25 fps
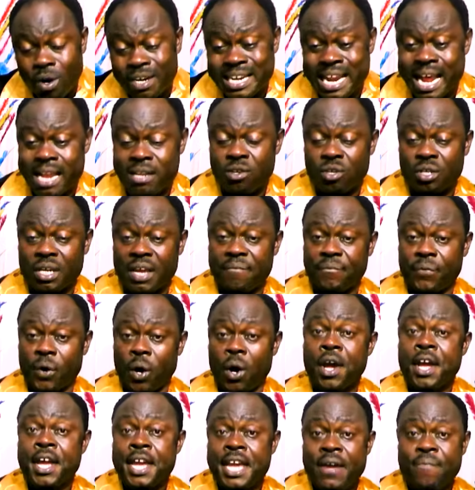are looking for.
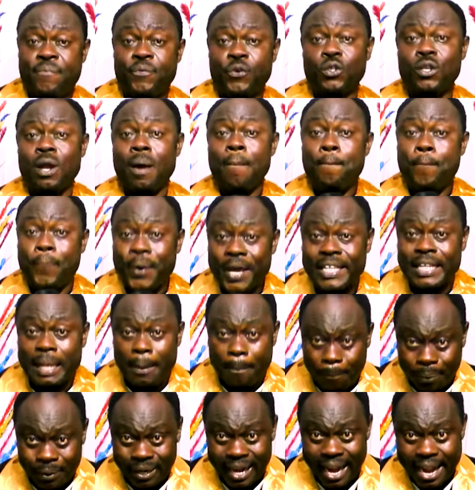If you don't pay the
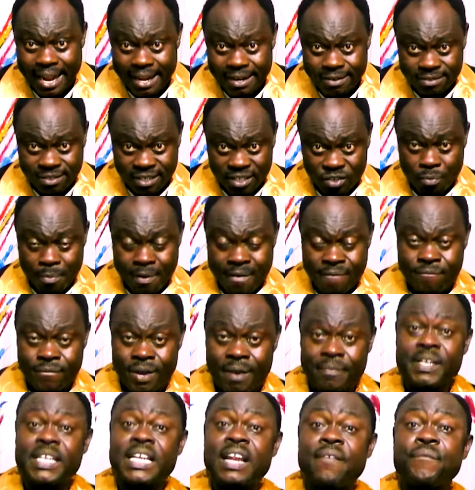price, it will be
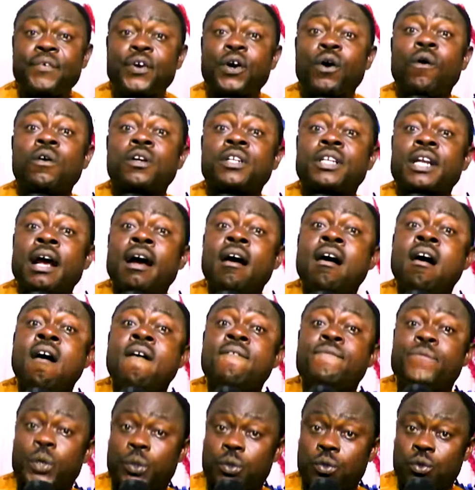very difficult
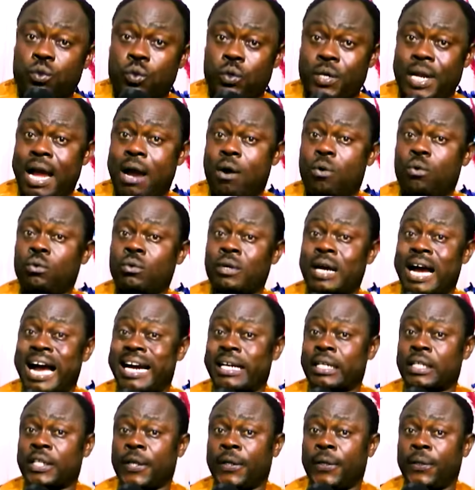for you to now
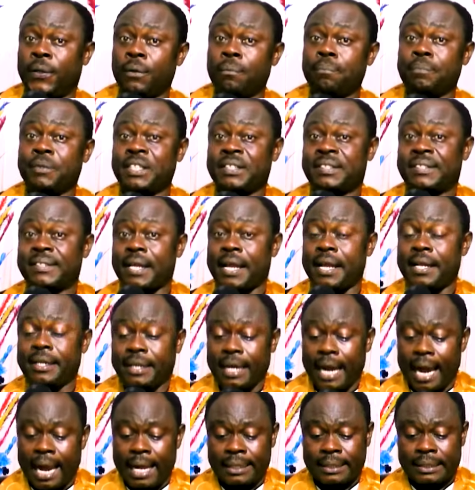assume the seat
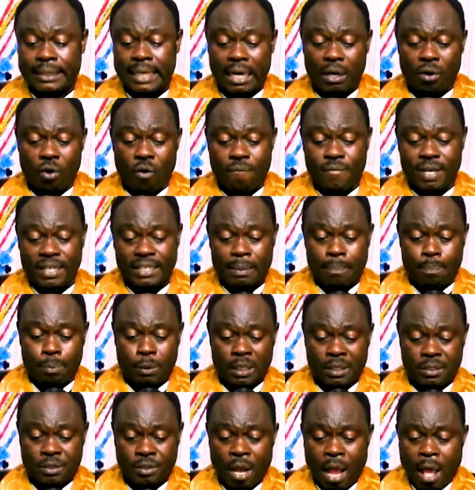and take over the
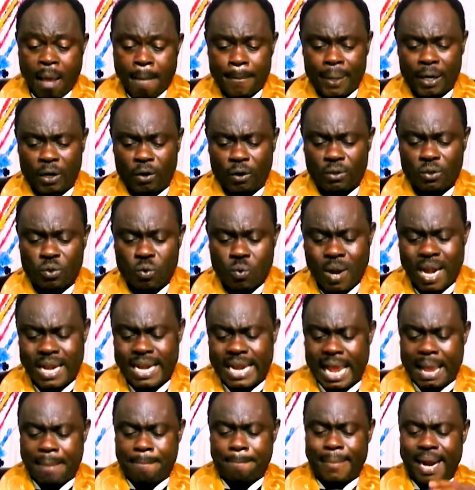place. Because when
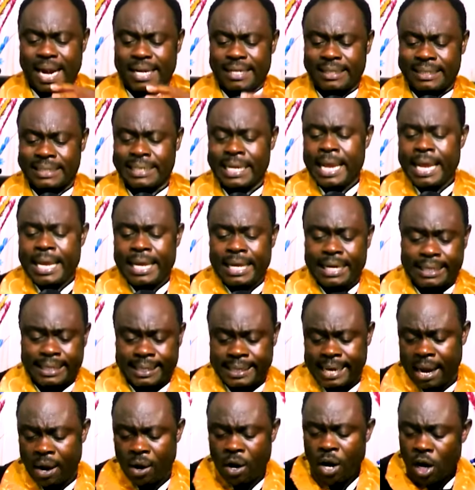a man is
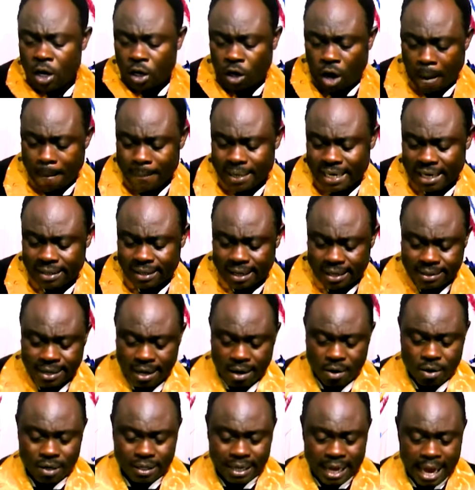now coming out and say,
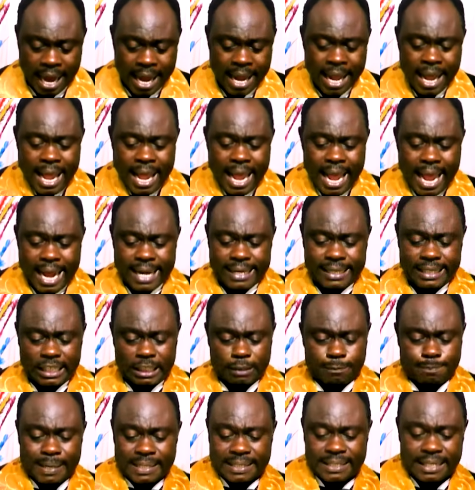okay, this
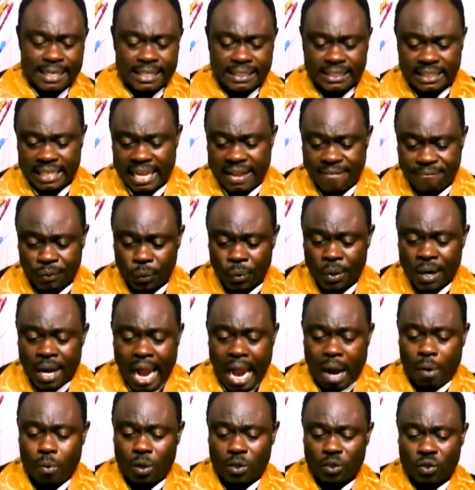person is evil,
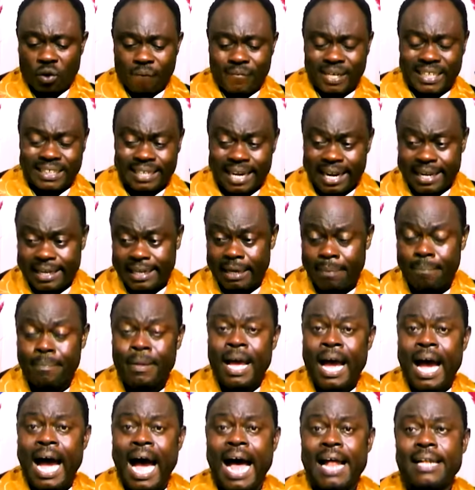I want to overtake him,
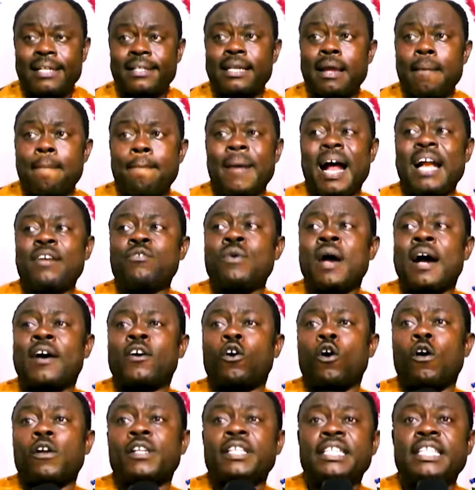and the man you are
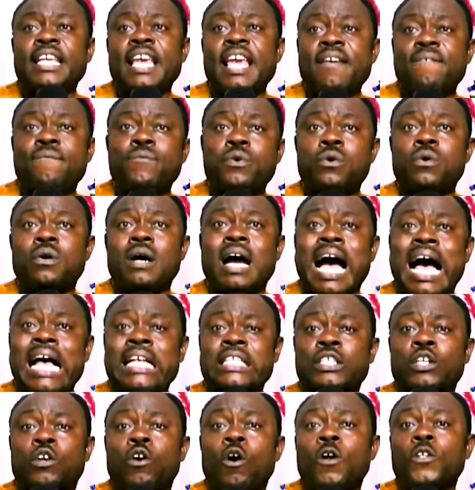calling evil has
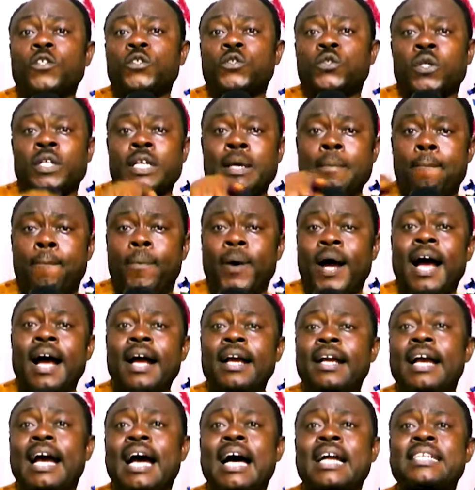gone to the bank
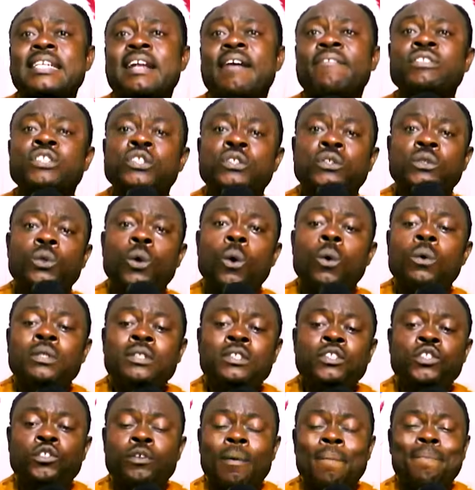and have sown
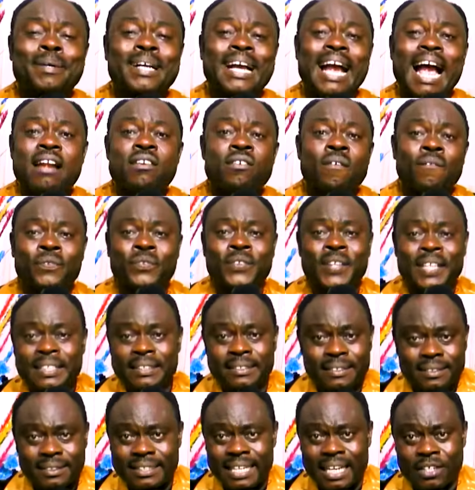some kind of
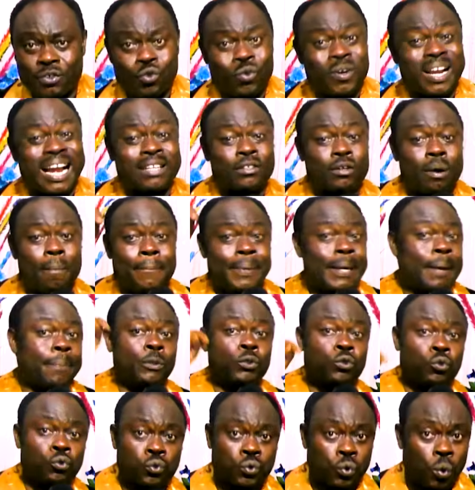things that you cannot be able
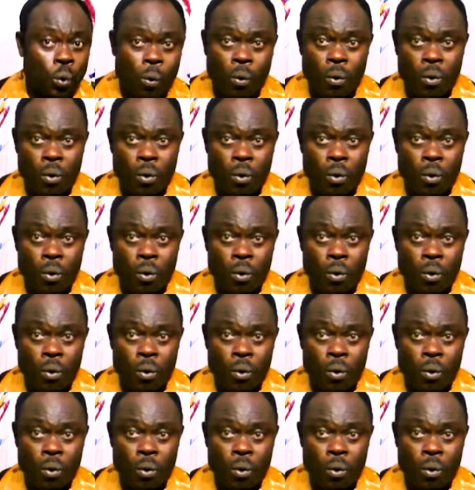to sow.